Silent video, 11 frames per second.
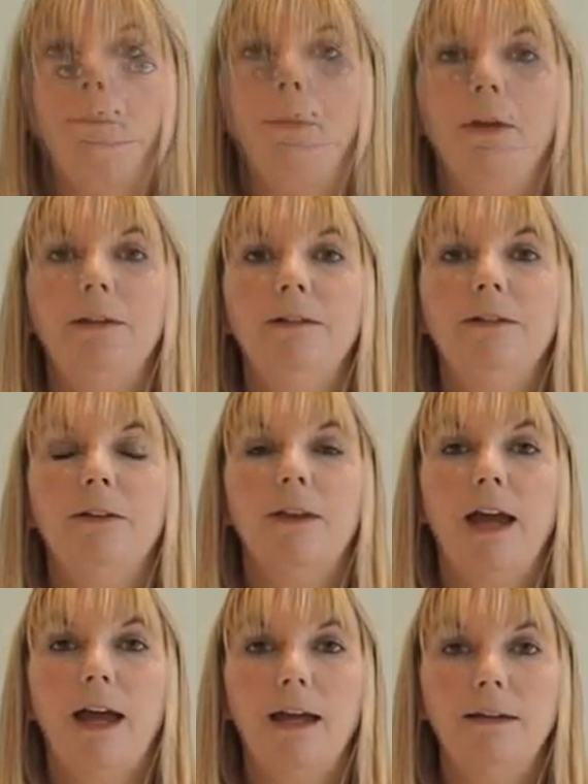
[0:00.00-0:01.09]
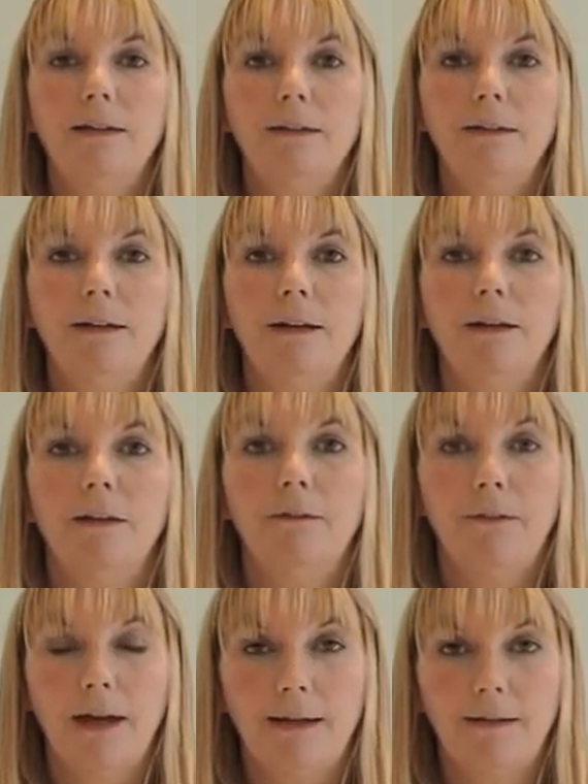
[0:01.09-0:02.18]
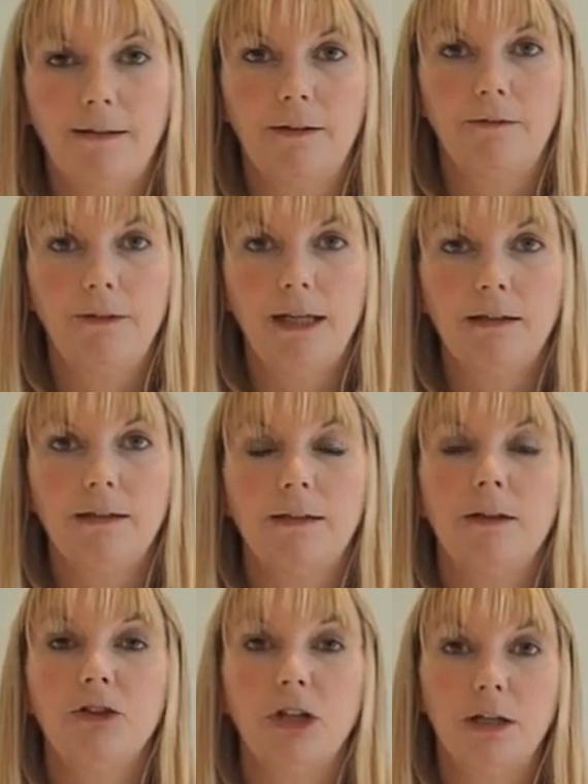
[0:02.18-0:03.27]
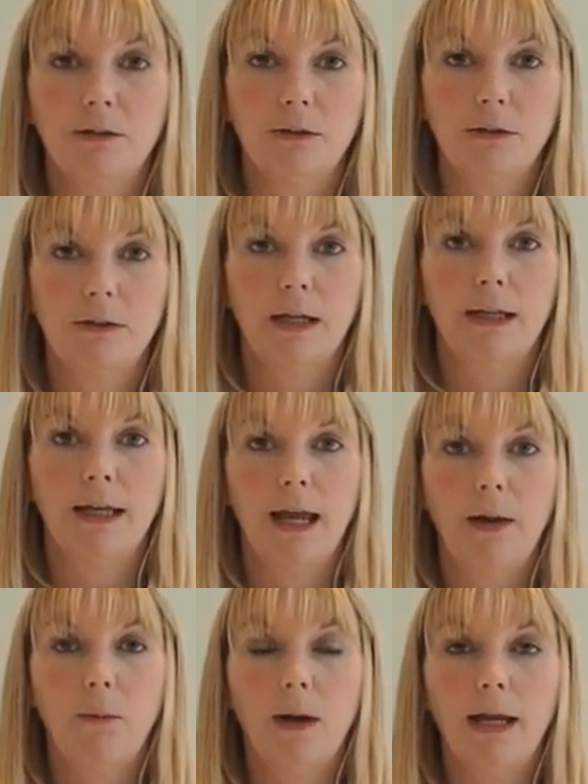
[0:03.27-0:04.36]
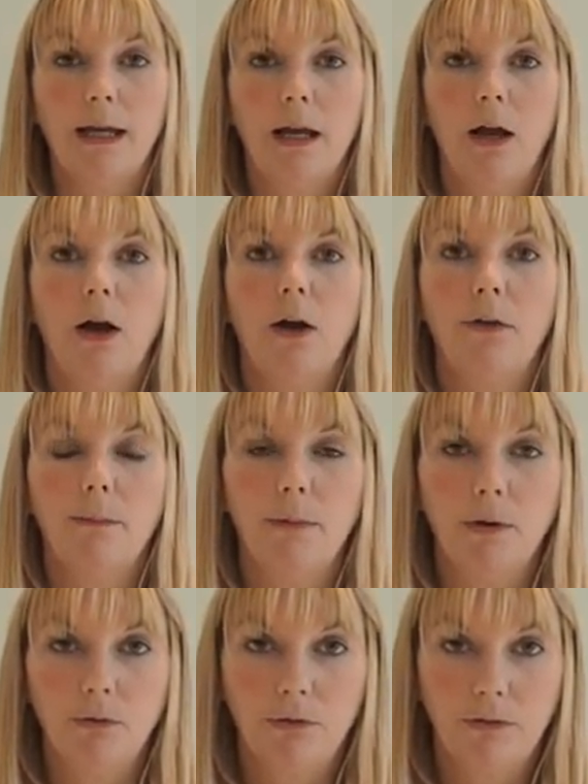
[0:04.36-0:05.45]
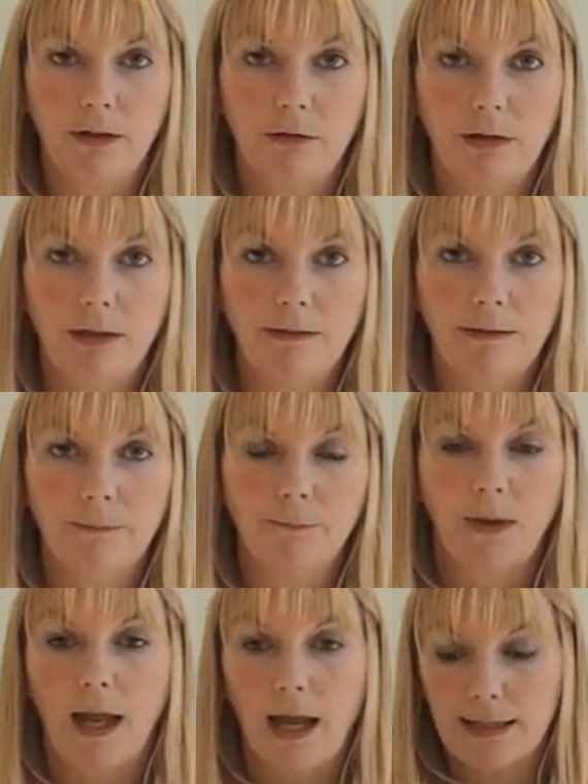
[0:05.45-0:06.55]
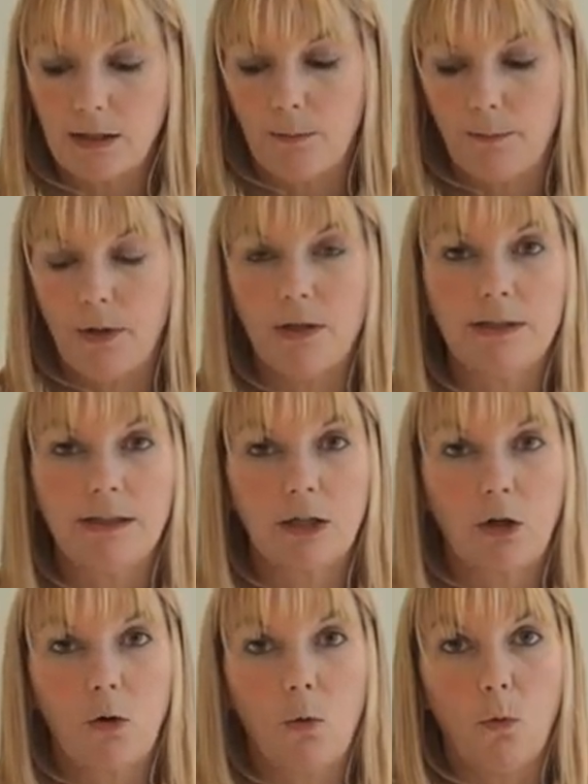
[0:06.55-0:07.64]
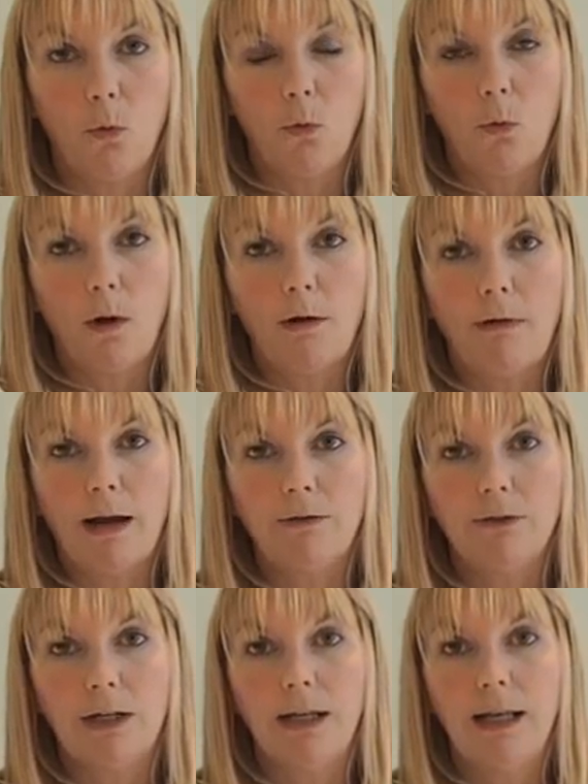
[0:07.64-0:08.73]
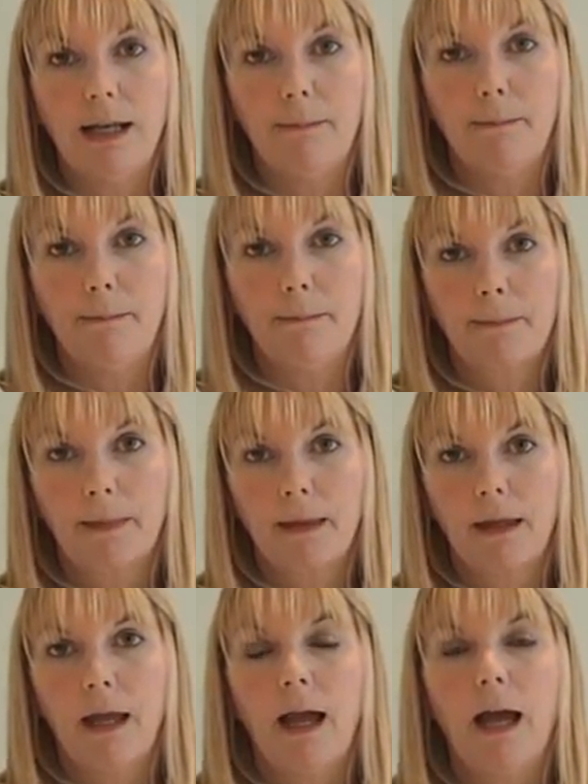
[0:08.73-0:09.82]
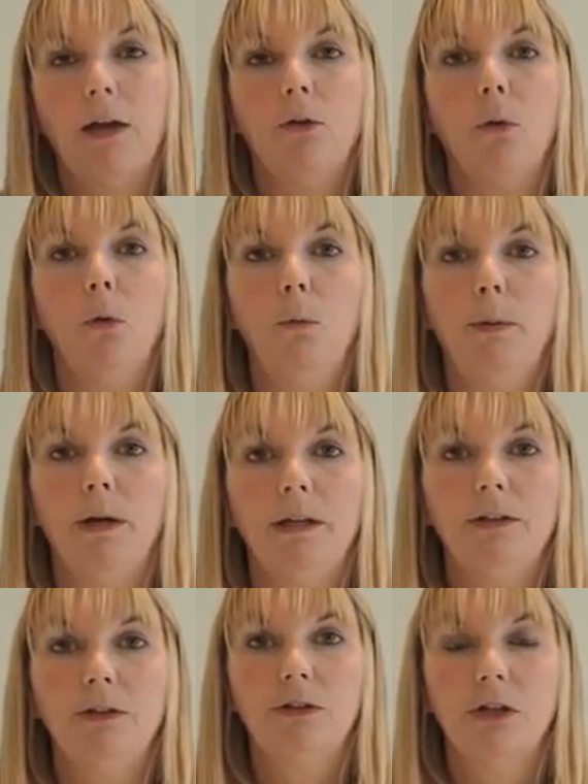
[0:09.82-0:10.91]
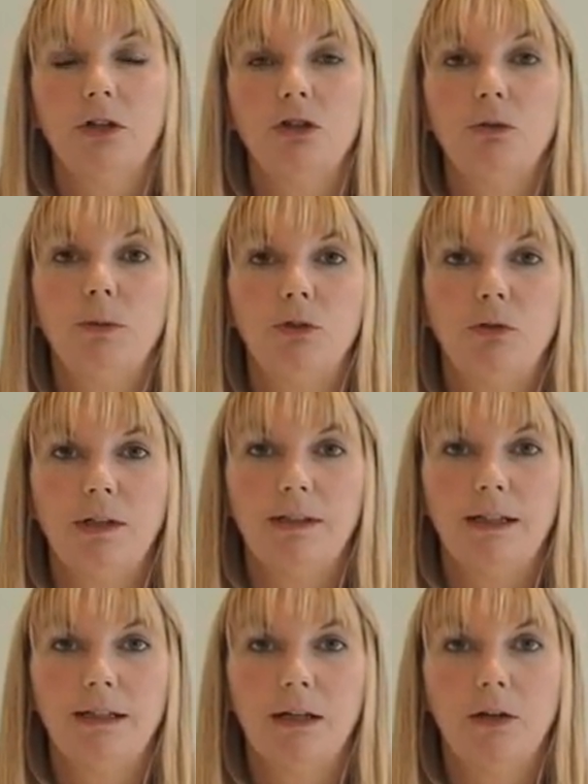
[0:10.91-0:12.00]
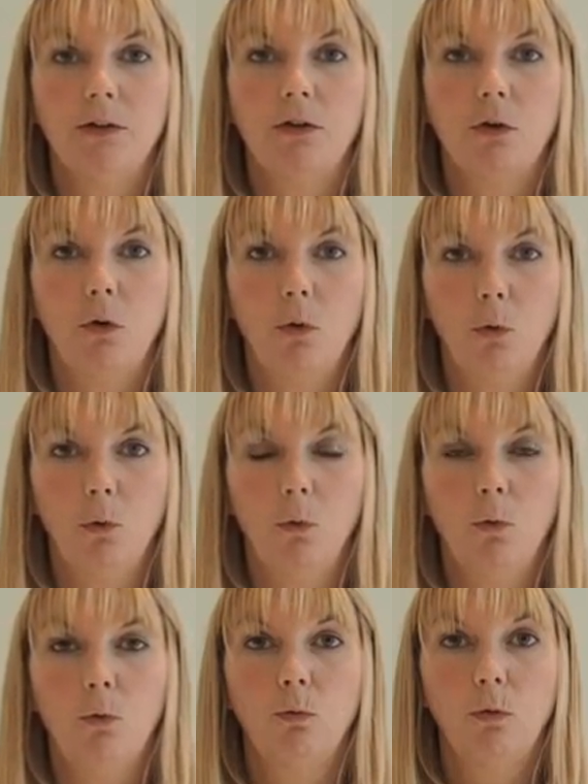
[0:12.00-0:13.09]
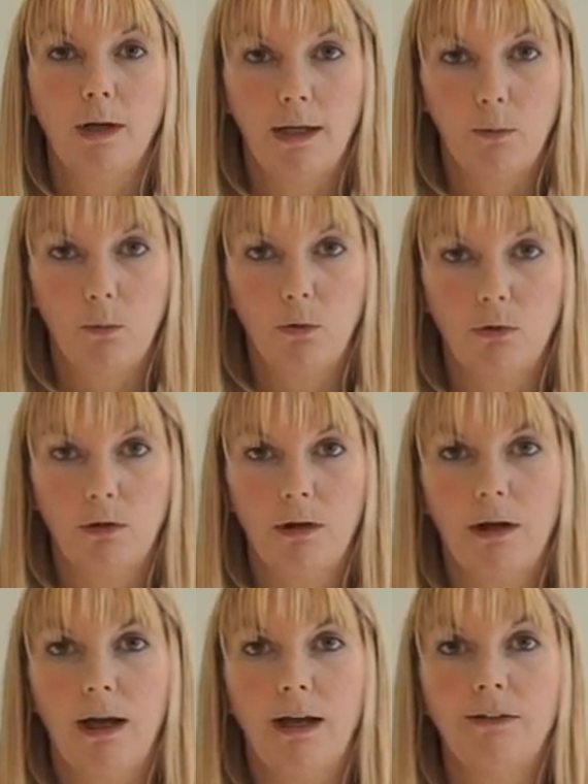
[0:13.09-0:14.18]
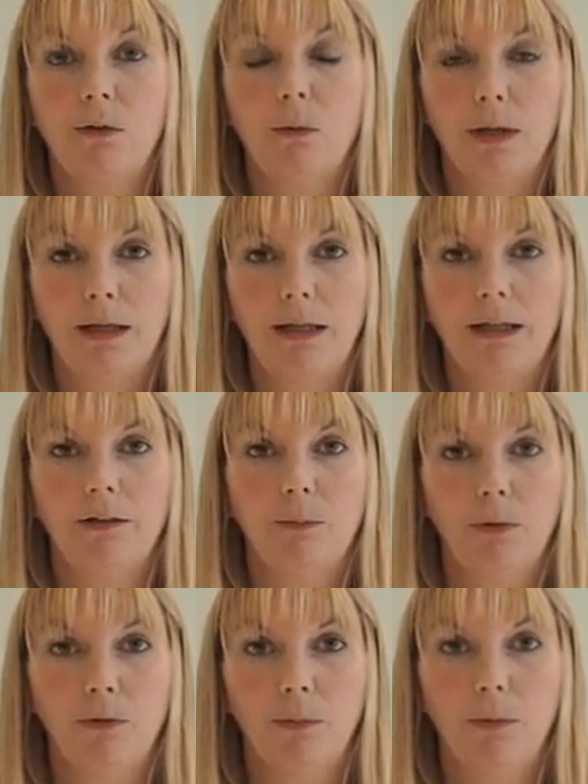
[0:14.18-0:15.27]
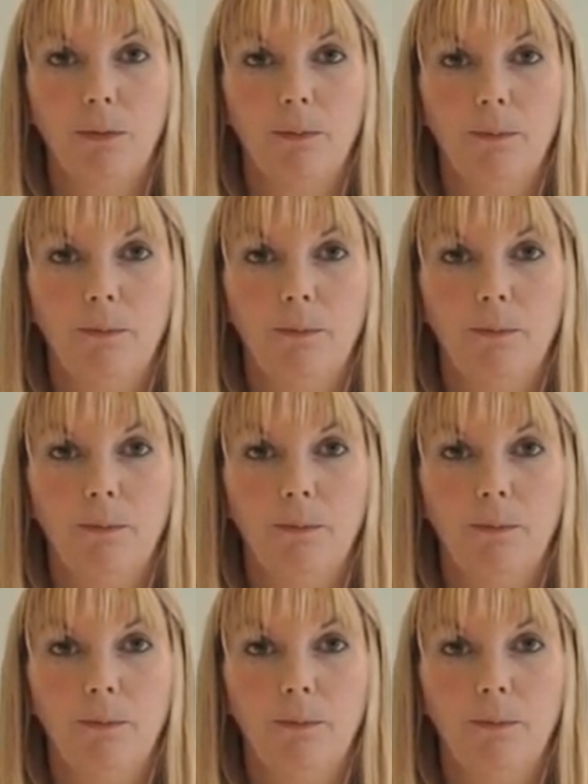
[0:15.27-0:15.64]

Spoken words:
Burns to the hands, the face, the feet, the genitals, and the airway are the most serious, as are burns that go all the way around a limb. And all burns should be treated under cool running water as quickly as possible.